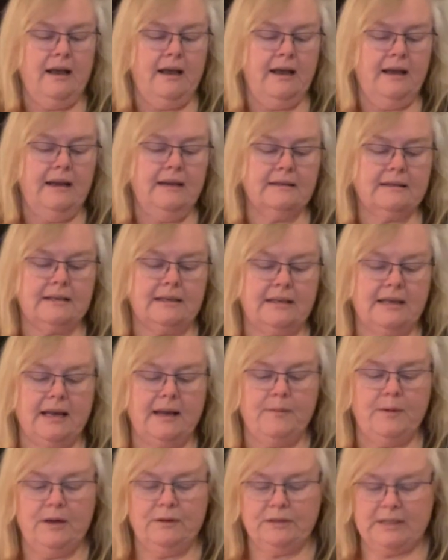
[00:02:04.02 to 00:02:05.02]
it's going to
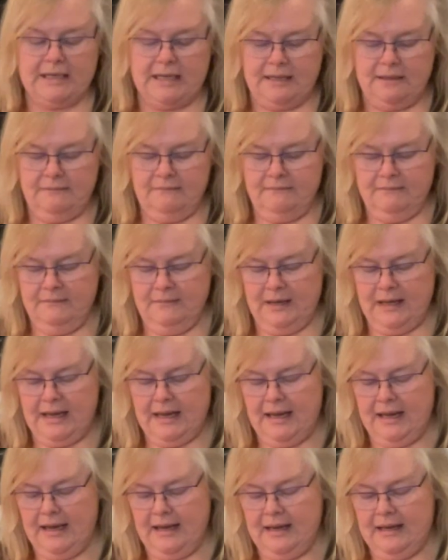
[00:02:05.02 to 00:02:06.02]
come out done
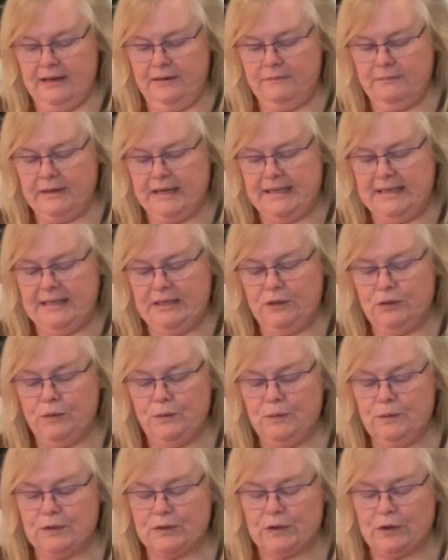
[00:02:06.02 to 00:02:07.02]
and ready
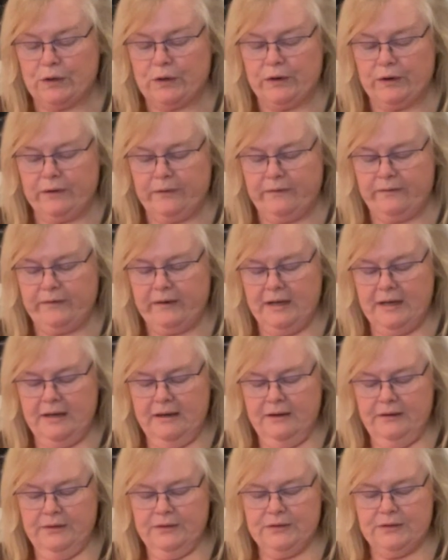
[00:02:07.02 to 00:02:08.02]
to serve.
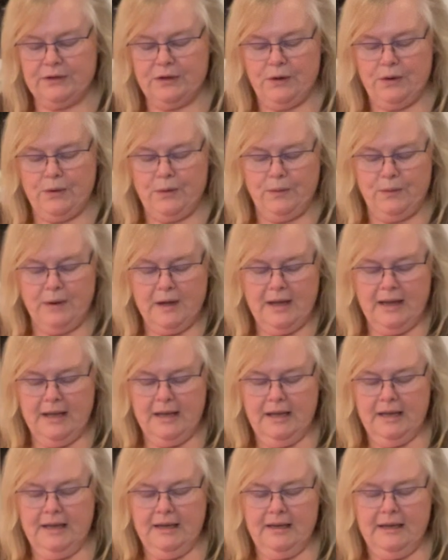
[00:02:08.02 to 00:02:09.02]
So
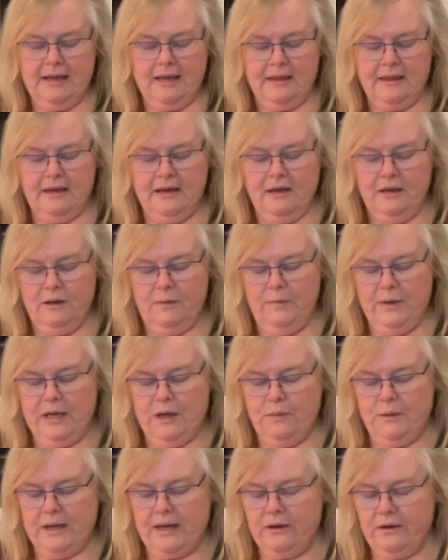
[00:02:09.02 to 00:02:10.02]
nothing could be
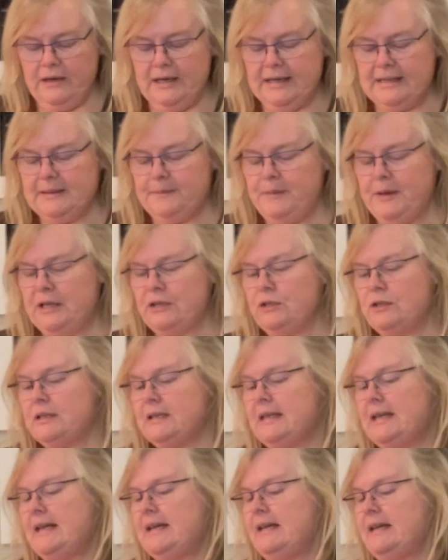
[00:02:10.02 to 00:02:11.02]
quicker,
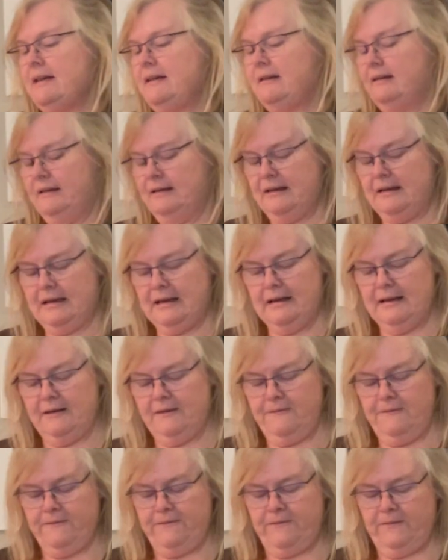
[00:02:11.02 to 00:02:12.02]
especially
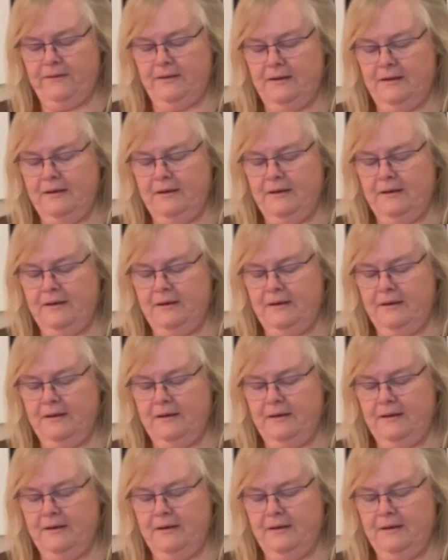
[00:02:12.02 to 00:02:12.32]
if